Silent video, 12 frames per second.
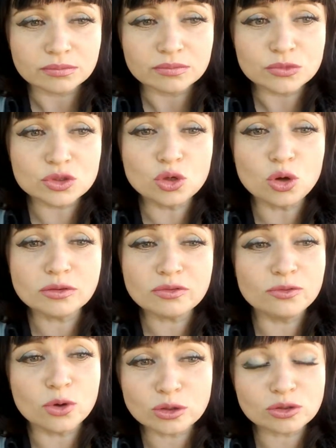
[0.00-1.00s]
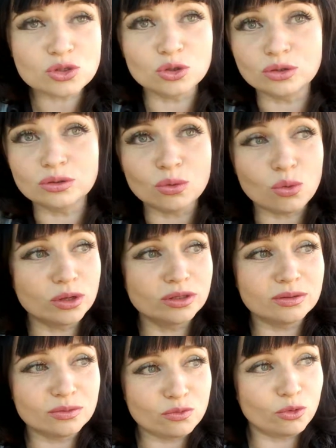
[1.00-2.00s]
don't focus on on
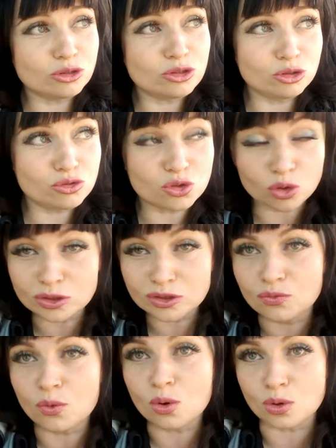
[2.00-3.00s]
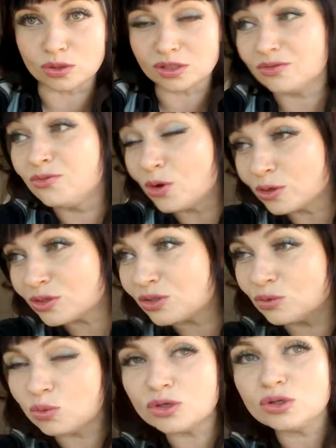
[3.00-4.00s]
what you don't want focus on
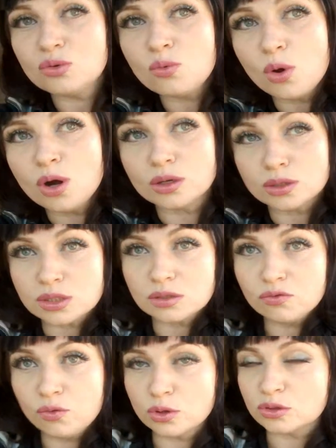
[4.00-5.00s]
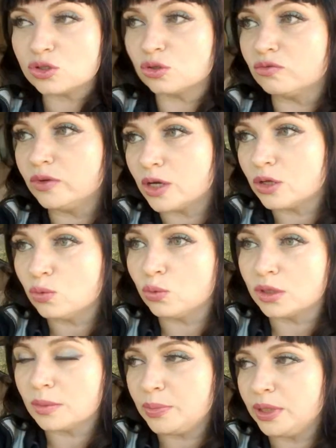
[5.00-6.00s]
what you want focus on where you want to
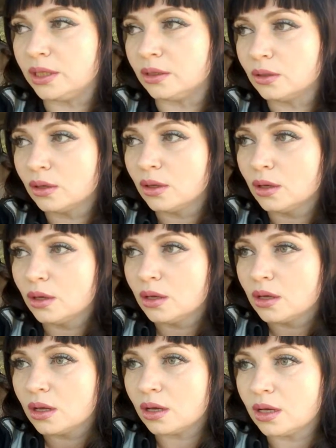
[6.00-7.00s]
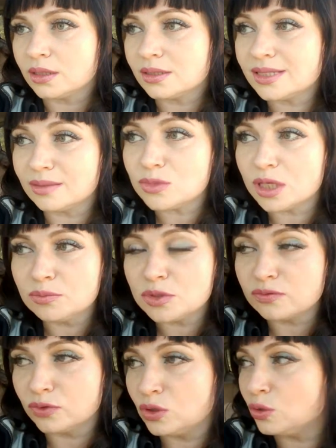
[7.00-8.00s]
be uh, sometimes
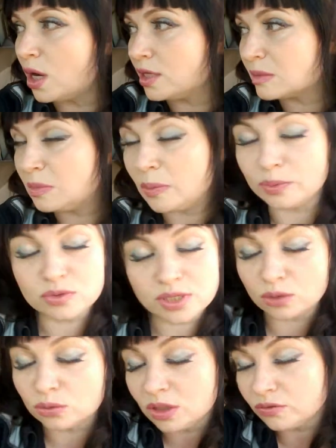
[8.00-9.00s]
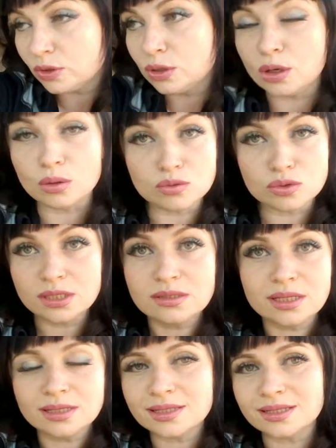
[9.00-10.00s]
when you ask people they don't even know they
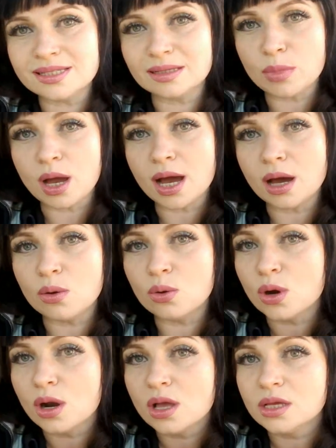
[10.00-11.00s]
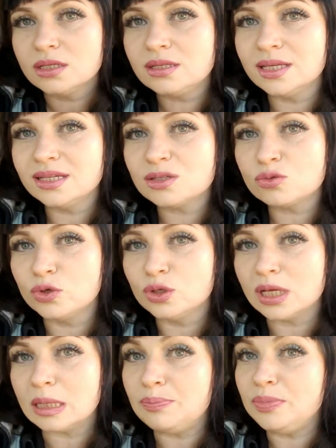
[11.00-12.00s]
think that somehow things will
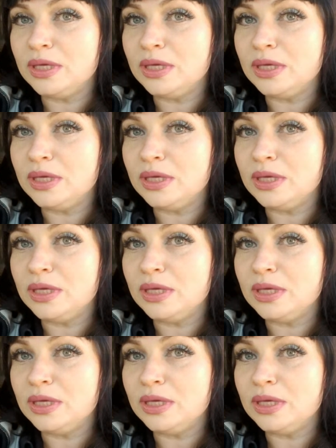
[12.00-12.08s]
appear